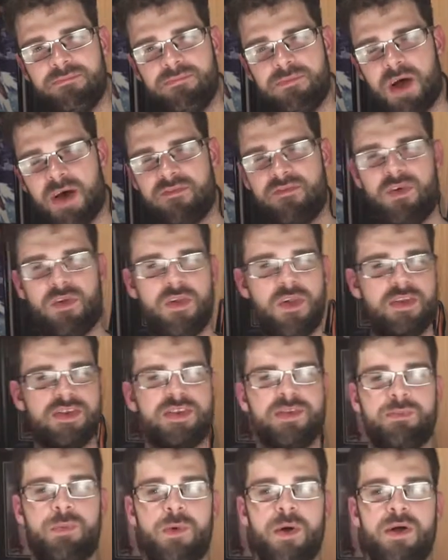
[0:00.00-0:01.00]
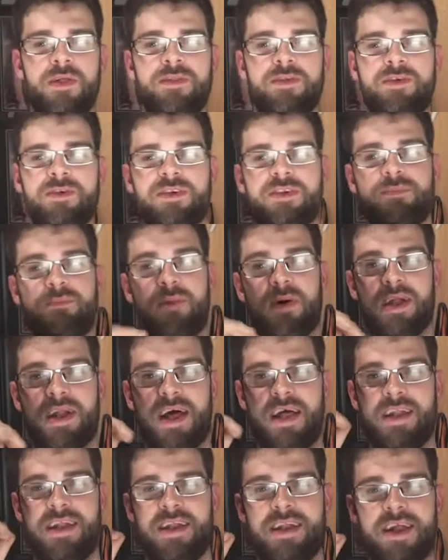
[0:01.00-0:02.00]
not full-on spoilers, but
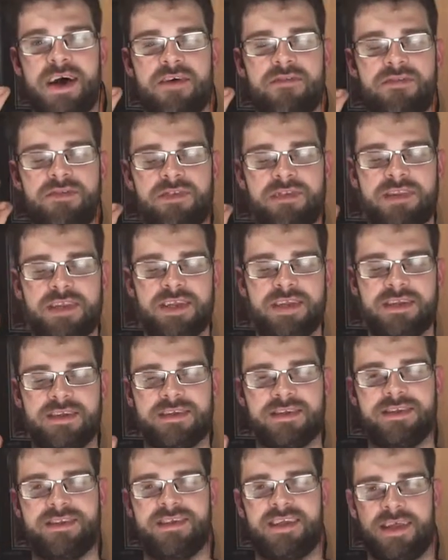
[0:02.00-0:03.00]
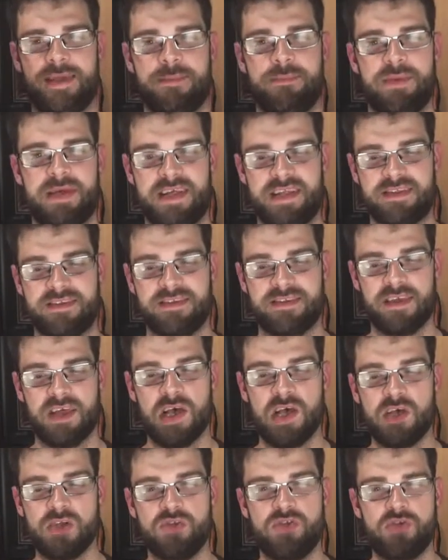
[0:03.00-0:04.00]
enough little tidbits
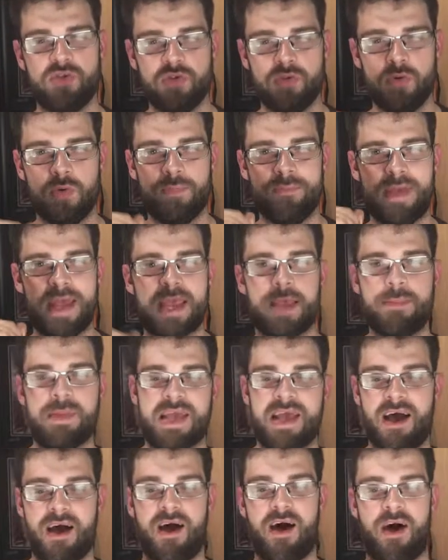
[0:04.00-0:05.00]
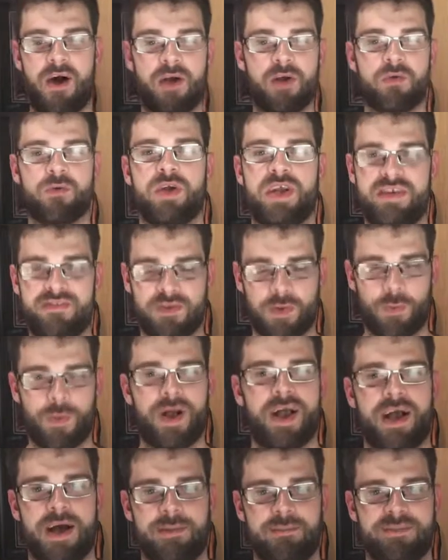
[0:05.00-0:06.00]
to make me hungry for
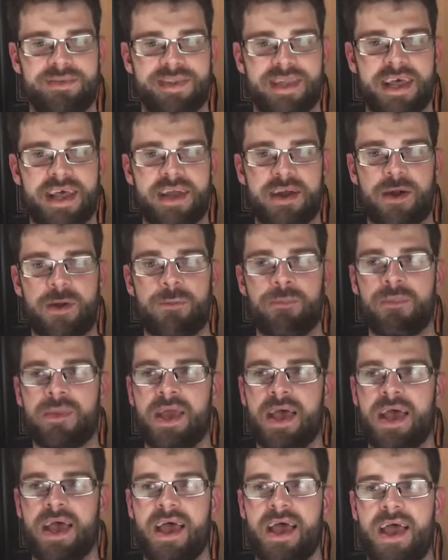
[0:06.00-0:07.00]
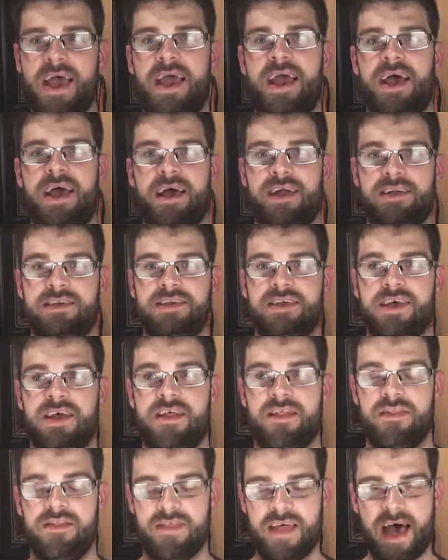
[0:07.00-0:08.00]
what comes later. And
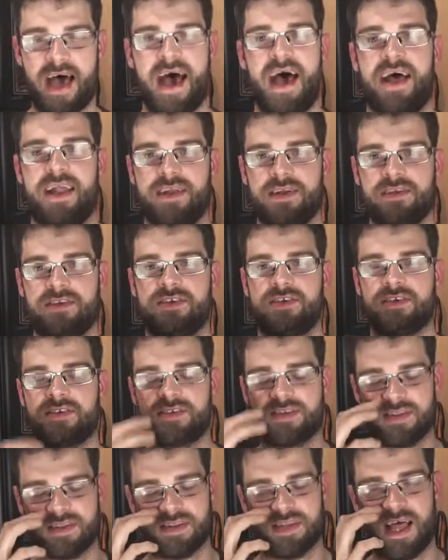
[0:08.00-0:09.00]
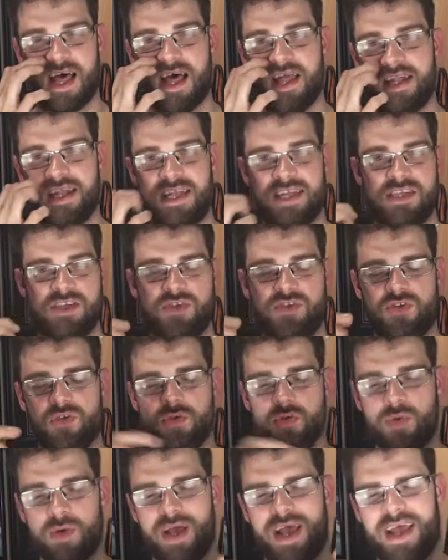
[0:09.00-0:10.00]
that just led
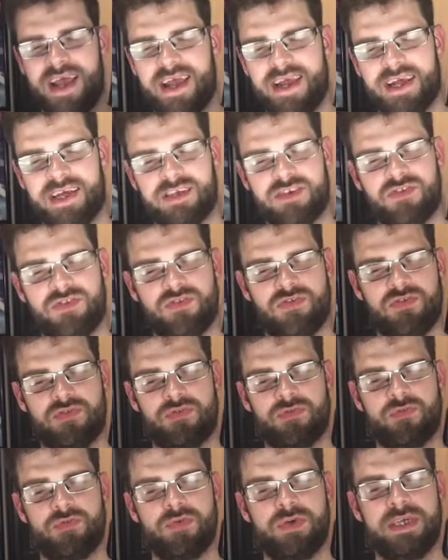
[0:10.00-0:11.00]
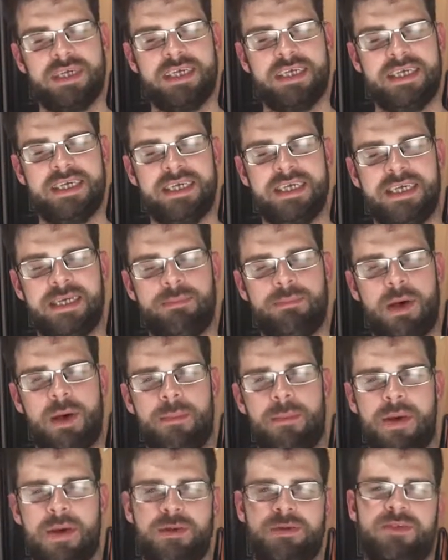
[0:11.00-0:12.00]
into an extreme
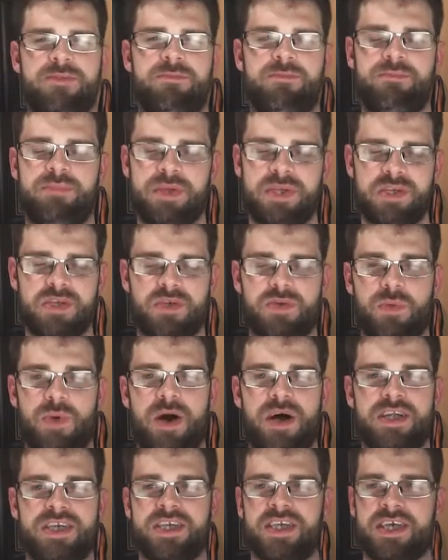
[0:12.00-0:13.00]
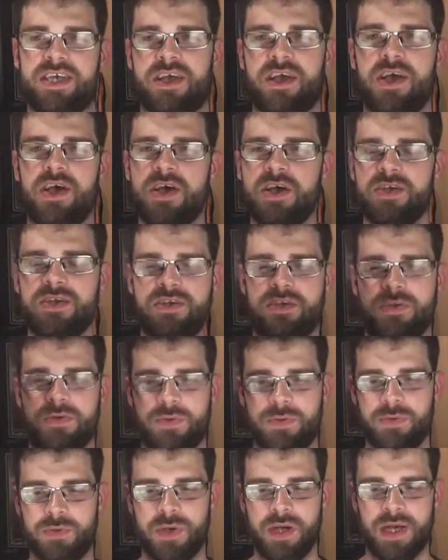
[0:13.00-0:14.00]
amount of binge watching
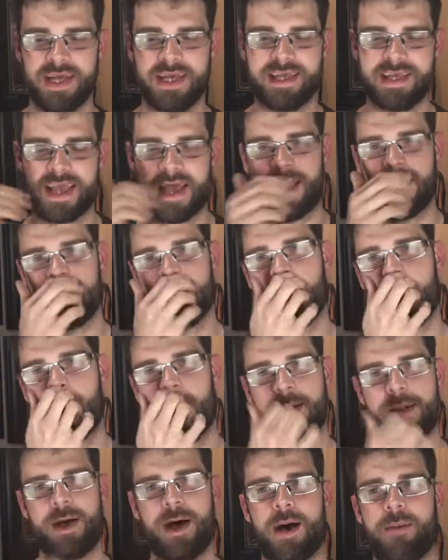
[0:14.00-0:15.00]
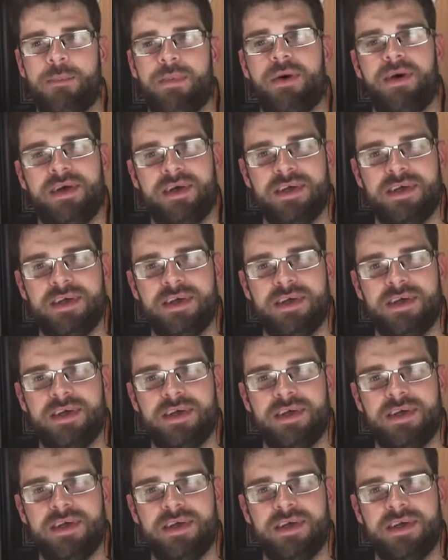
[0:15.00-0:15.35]
to get caught up